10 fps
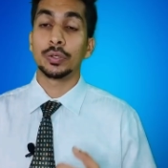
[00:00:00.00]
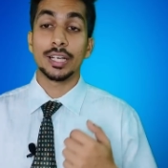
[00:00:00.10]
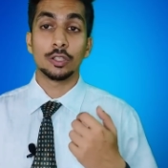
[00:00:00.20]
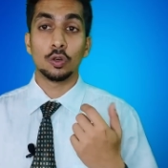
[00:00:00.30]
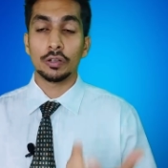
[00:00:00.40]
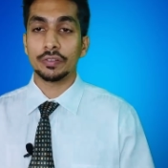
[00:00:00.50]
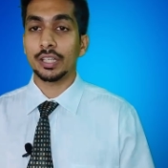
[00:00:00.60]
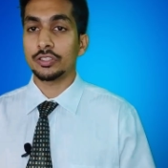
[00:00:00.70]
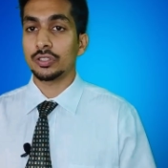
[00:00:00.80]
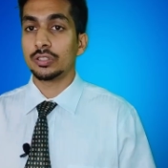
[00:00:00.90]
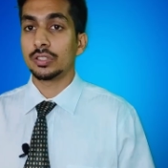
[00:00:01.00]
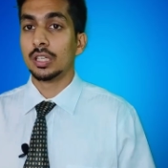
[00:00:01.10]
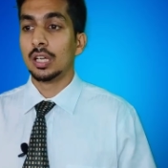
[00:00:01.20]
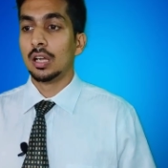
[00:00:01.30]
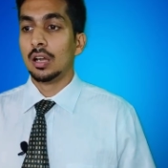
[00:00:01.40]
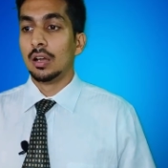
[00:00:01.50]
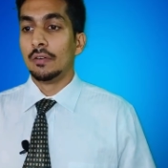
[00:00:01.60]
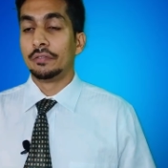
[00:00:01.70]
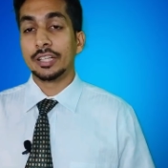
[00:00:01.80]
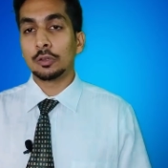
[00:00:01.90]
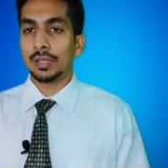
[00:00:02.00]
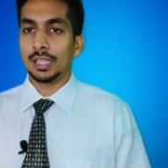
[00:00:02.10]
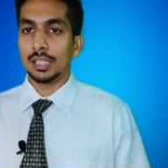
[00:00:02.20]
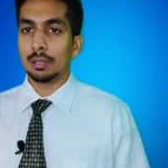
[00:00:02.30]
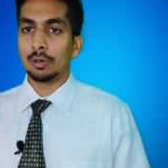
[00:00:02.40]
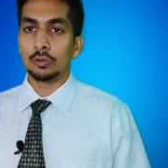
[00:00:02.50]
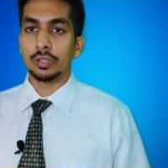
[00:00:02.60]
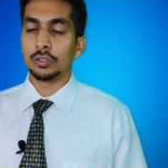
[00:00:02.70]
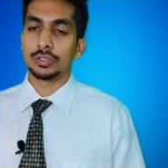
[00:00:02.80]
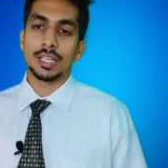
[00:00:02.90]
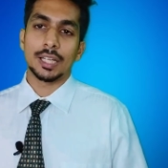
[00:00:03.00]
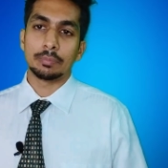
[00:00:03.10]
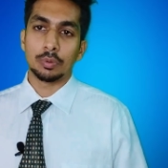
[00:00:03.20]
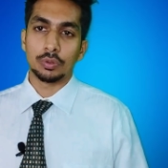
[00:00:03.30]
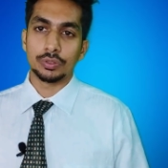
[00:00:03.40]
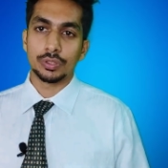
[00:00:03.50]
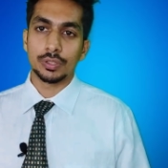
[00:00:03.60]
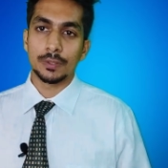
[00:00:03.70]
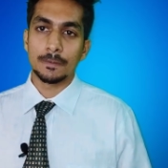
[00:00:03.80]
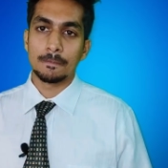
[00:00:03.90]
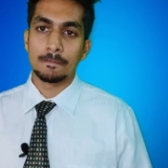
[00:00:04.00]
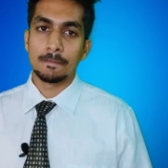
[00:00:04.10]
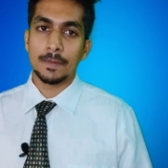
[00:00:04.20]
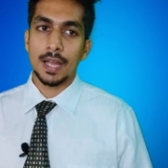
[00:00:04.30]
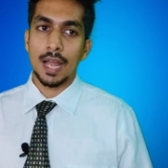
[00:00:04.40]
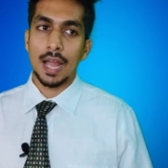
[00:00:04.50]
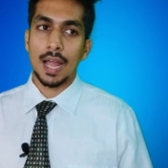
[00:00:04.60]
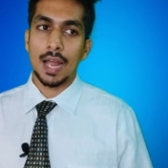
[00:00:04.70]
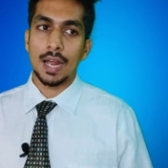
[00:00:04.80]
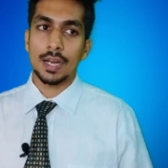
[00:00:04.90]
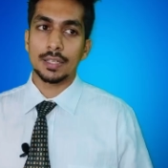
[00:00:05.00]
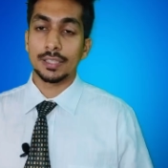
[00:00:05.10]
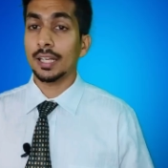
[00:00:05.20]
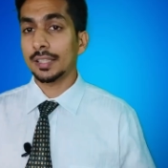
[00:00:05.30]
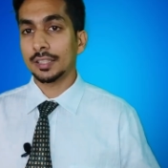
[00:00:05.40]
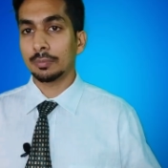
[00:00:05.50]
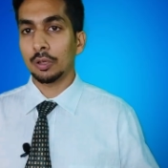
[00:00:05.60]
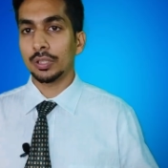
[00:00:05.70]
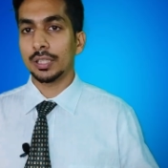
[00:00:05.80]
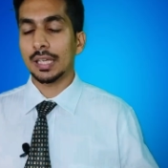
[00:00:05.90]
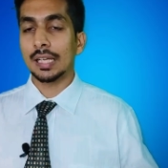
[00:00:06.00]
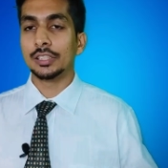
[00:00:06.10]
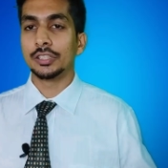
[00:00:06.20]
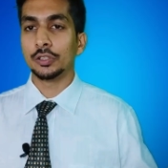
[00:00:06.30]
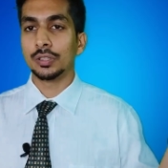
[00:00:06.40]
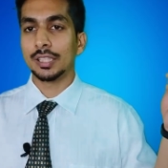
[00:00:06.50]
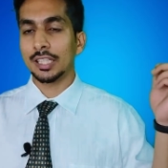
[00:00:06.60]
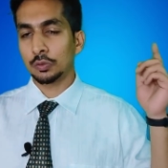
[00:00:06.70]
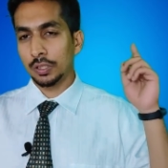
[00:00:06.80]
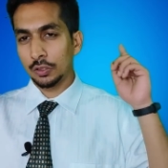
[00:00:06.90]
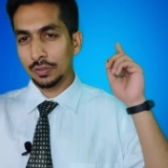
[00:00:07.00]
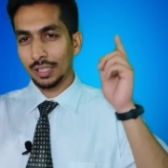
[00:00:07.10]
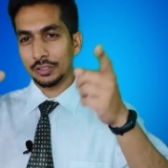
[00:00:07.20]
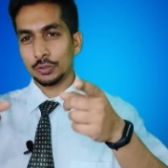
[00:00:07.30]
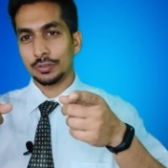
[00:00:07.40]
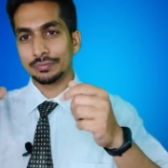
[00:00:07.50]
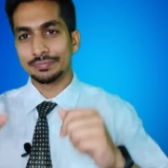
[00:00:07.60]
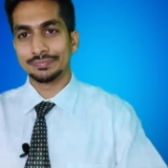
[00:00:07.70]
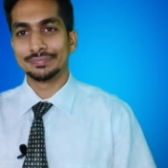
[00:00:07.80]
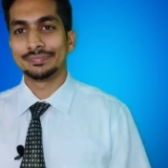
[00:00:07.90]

you get notifications frequently about videos that I post. And yeah, that's about it. I'll see you in the next video very soon.